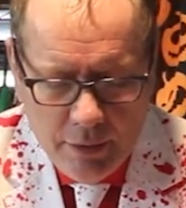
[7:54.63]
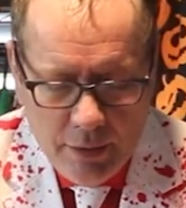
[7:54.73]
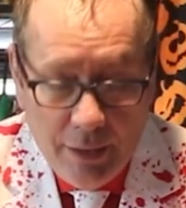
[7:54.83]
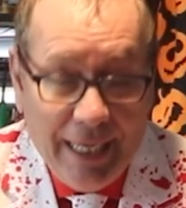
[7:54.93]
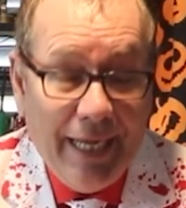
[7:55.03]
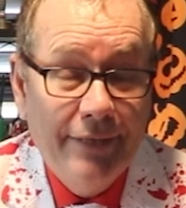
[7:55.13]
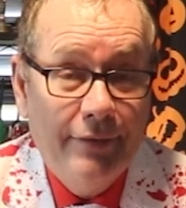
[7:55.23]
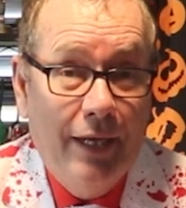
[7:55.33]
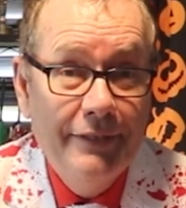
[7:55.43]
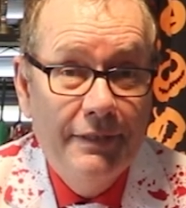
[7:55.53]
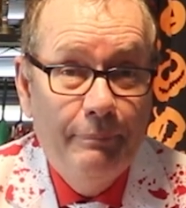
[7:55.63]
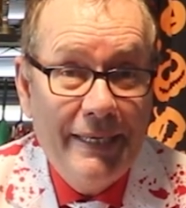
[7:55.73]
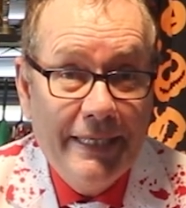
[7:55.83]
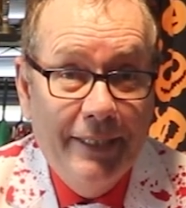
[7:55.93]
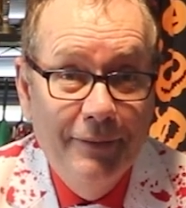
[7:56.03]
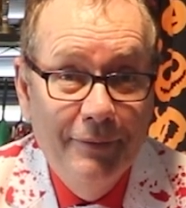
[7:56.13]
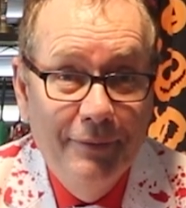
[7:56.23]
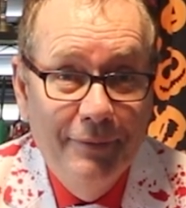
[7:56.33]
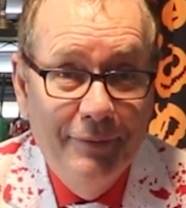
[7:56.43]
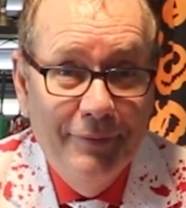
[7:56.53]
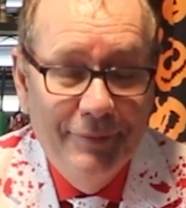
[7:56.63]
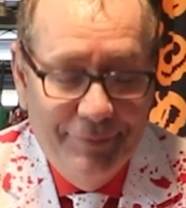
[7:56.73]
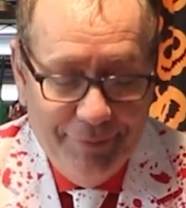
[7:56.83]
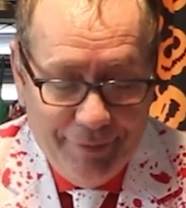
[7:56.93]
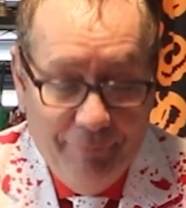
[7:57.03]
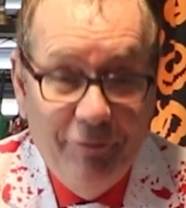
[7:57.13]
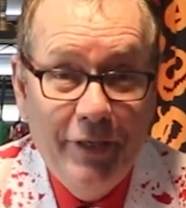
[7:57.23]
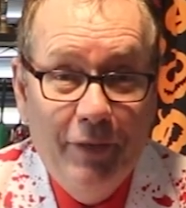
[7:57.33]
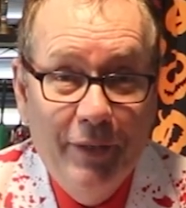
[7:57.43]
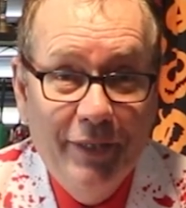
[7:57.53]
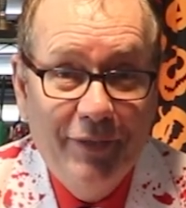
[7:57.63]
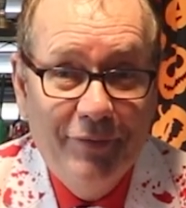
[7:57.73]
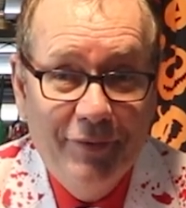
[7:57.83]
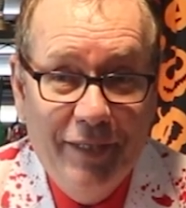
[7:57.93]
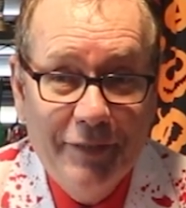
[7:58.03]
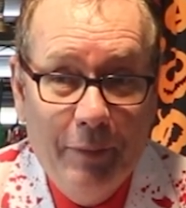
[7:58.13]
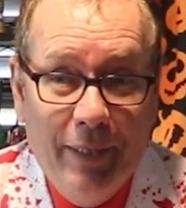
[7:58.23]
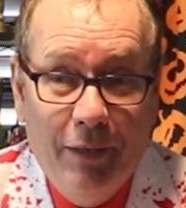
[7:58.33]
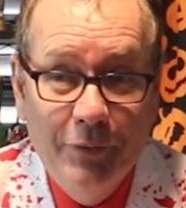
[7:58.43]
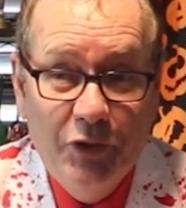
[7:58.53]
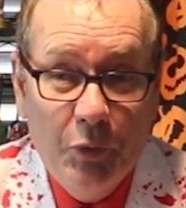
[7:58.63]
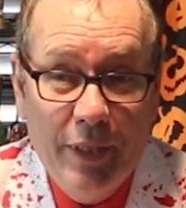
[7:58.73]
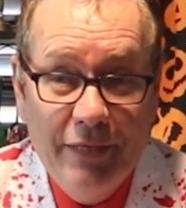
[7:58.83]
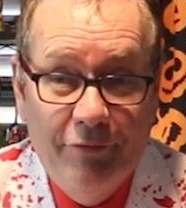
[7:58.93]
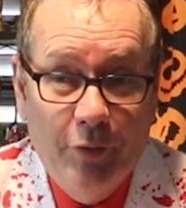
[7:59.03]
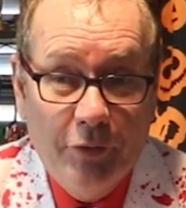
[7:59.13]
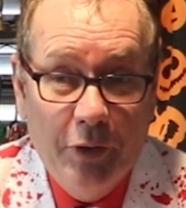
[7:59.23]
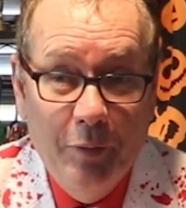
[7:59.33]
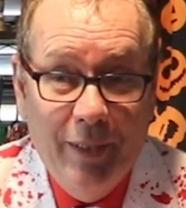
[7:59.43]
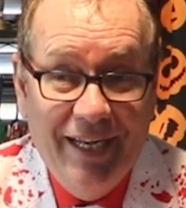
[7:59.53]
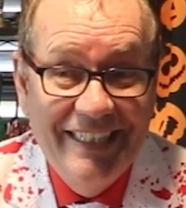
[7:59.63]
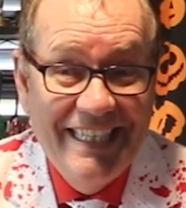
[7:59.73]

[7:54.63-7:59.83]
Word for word: Uh, as I speak, I'm videoing this. It's coming out on the 28th of October, and